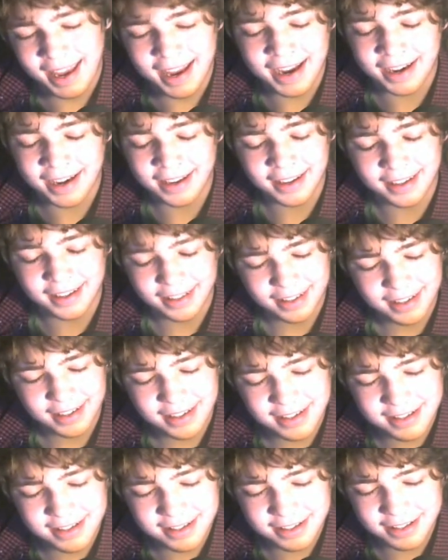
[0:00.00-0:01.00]
it.
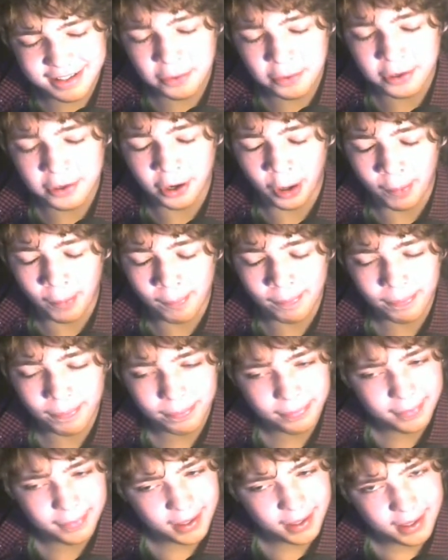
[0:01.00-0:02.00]
It's so dumb.
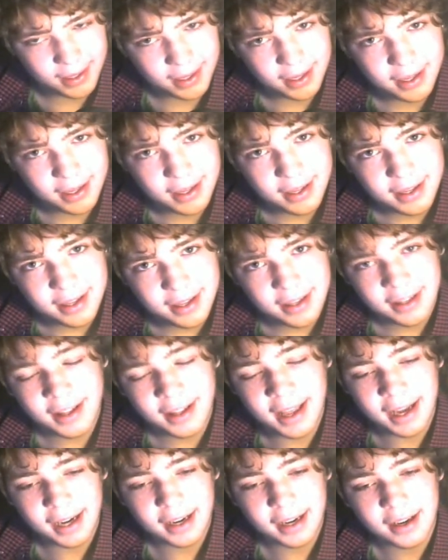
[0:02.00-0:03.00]

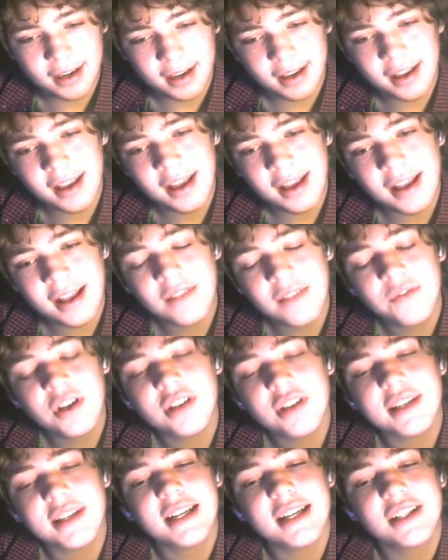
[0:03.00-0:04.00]
Like, it feels
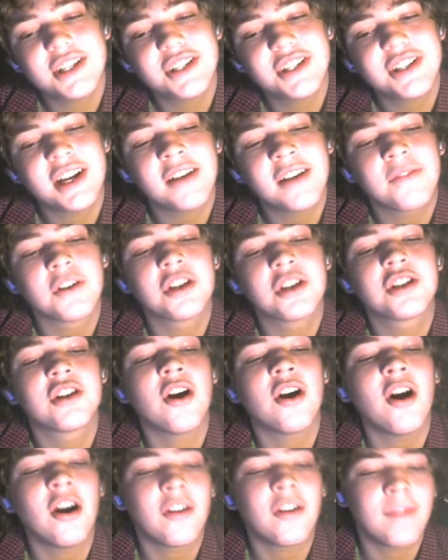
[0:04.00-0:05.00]
like it's just there for
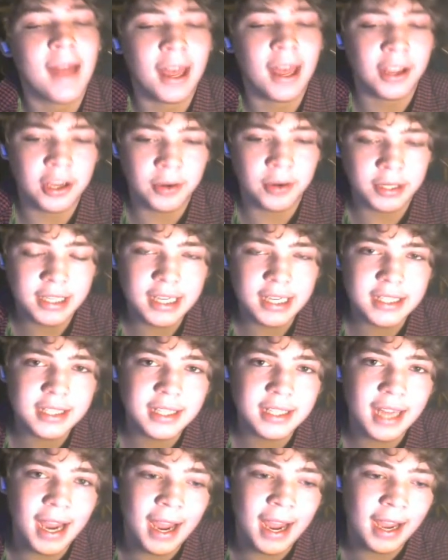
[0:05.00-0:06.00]
shock value. It
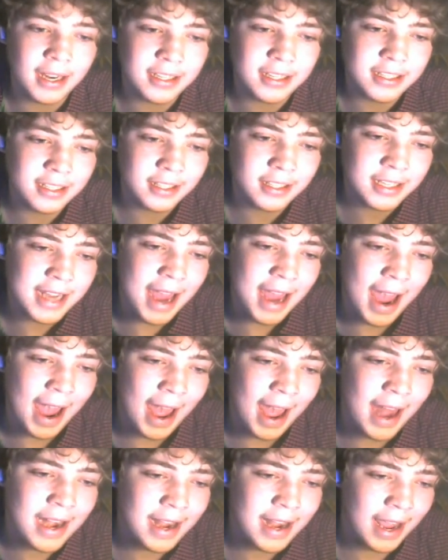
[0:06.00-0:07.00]
doesn't actually
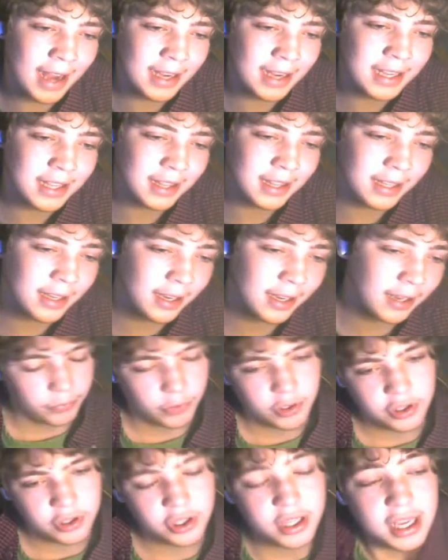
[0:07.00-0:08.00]
add anything
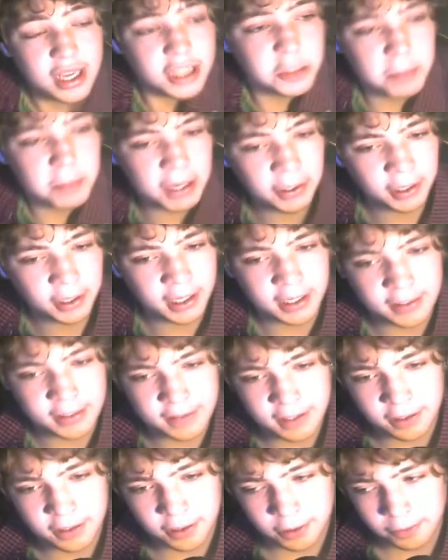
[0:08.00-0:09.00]
to the experience,
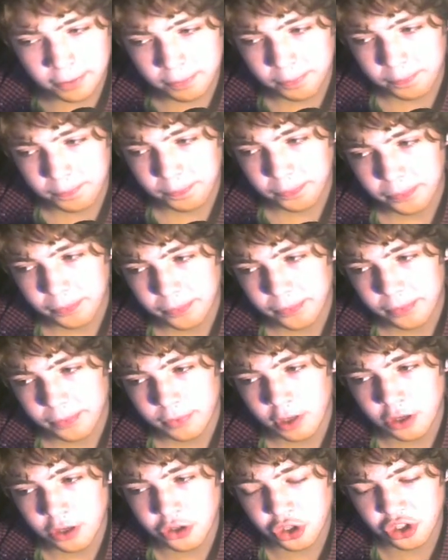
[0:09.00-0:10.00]
you know?
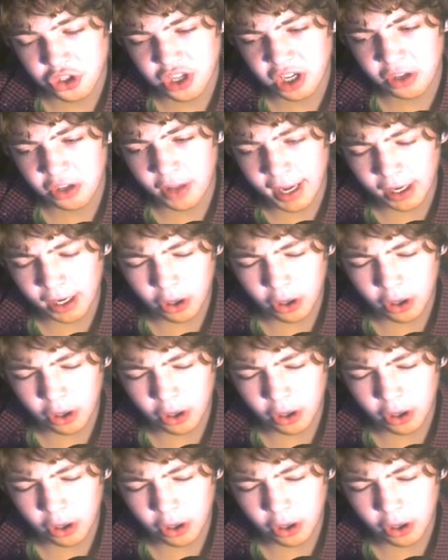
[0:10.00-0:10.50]
It's just there like,